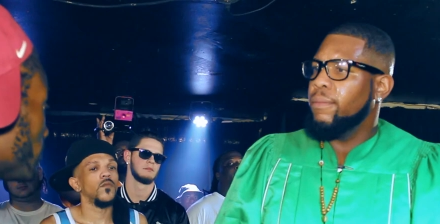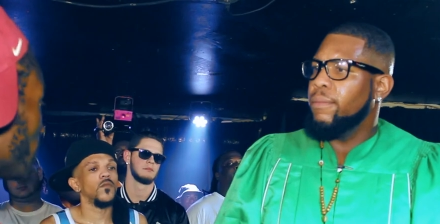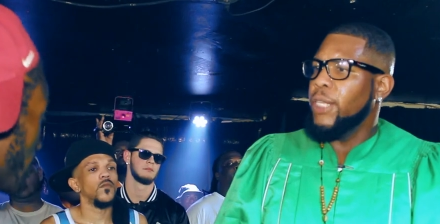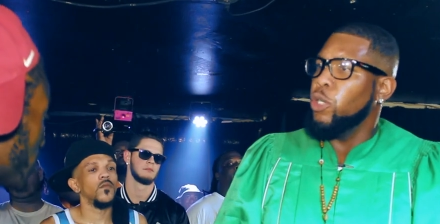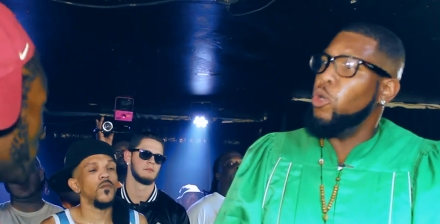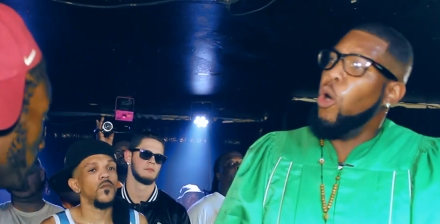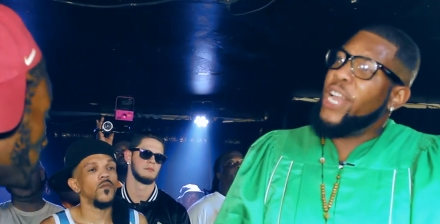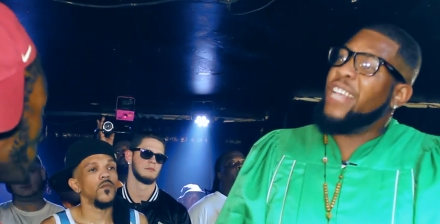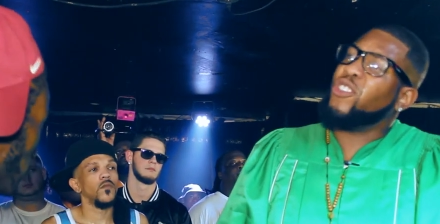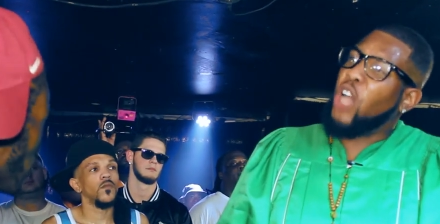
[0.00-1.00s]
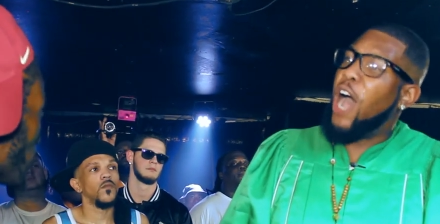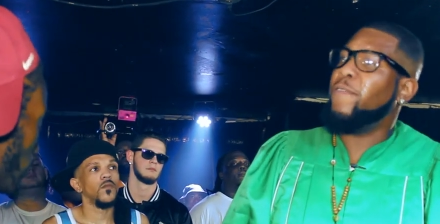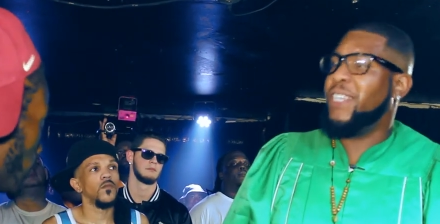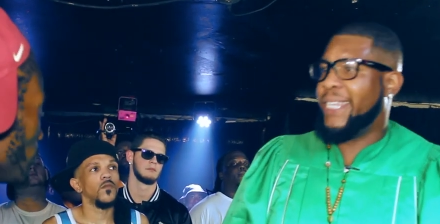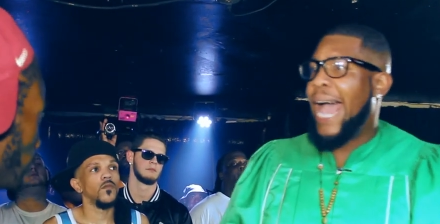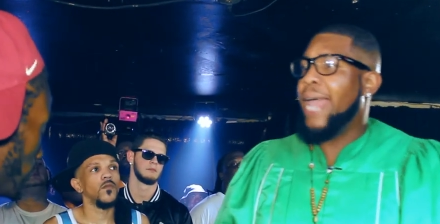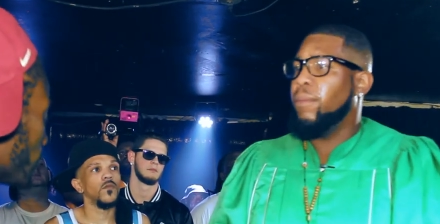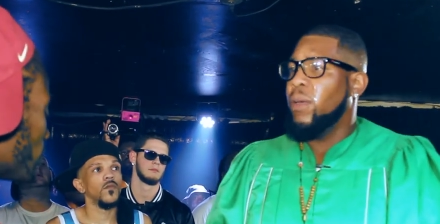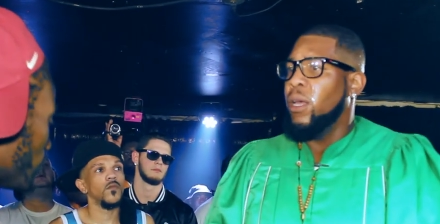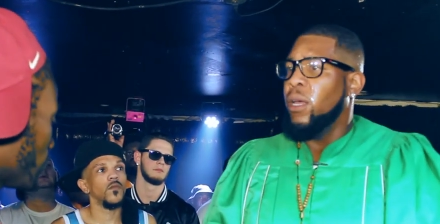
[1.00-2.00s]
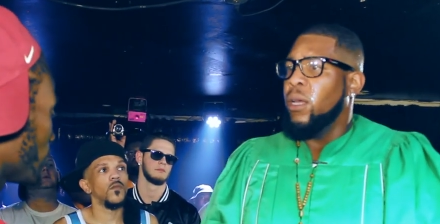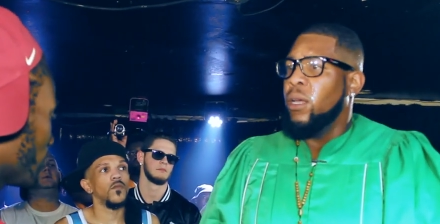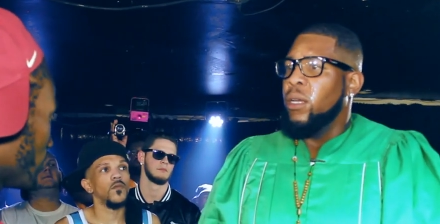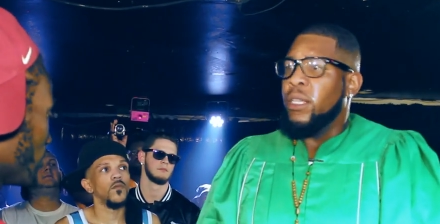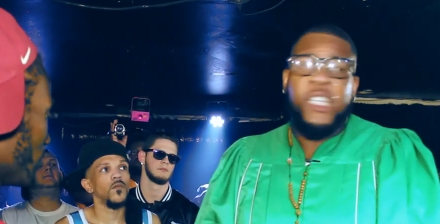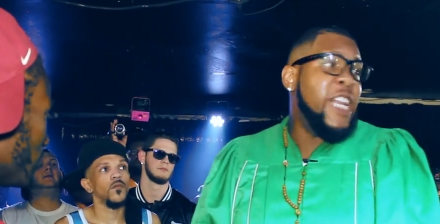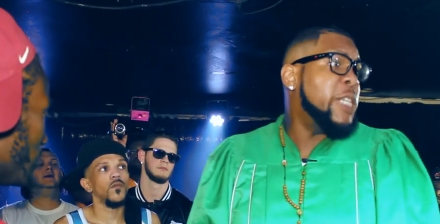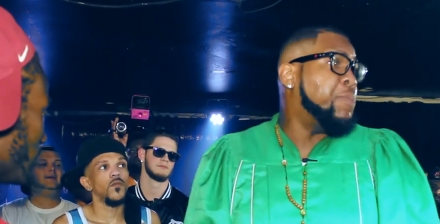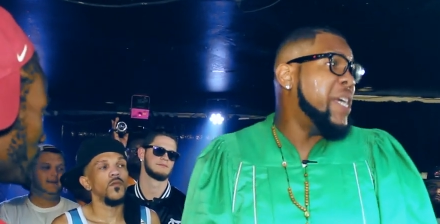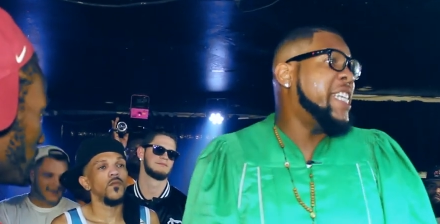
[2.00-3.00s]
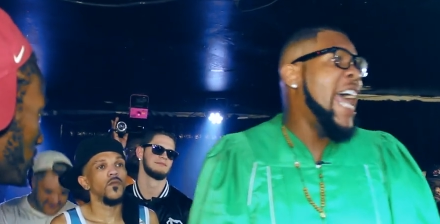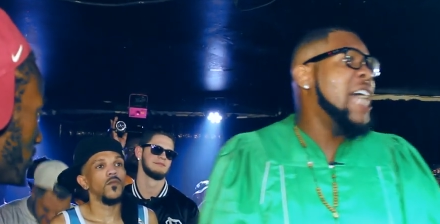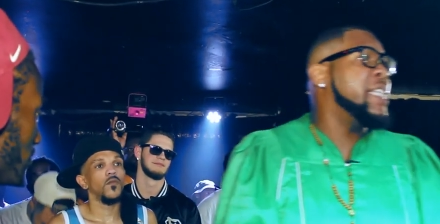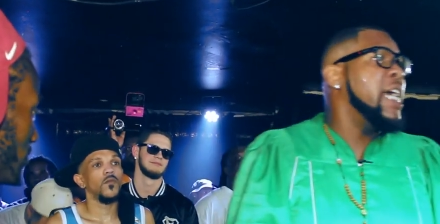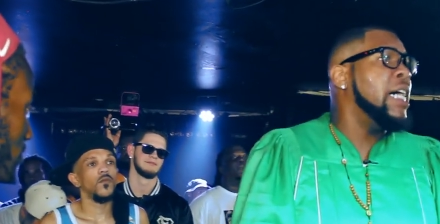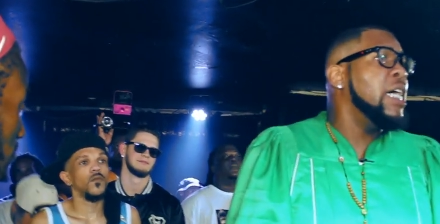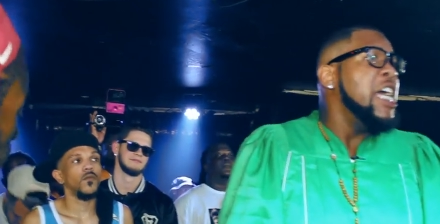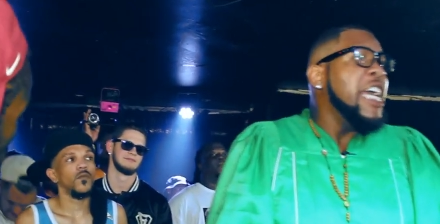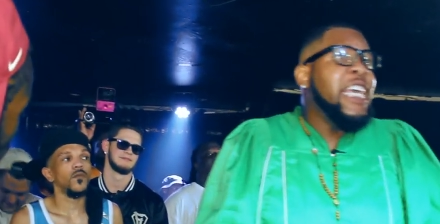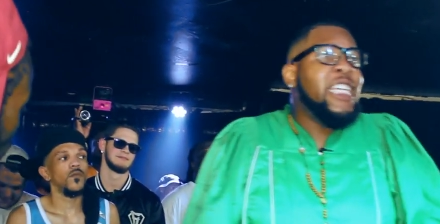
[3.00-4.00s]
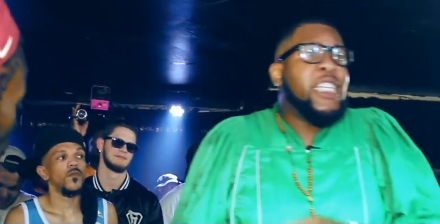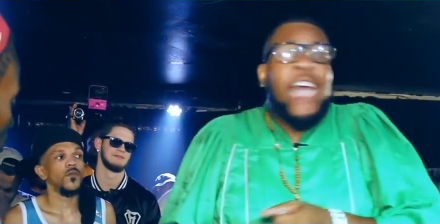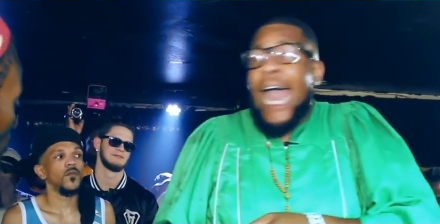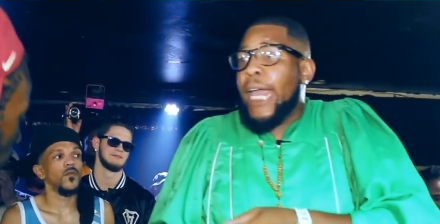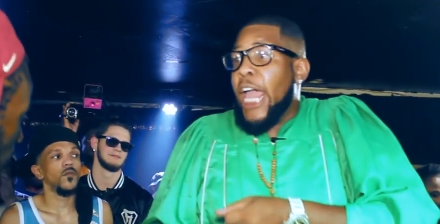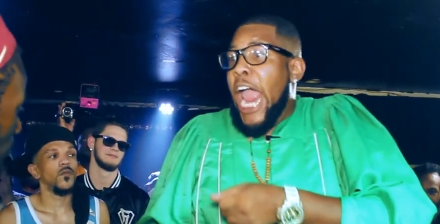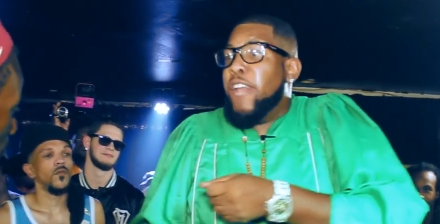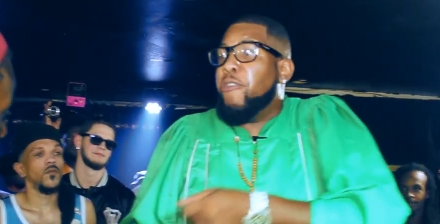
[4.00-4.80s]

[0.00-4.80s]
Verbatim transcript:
Speaker 1: Yes. You on that starving type. to this bitch ass nigga get shot in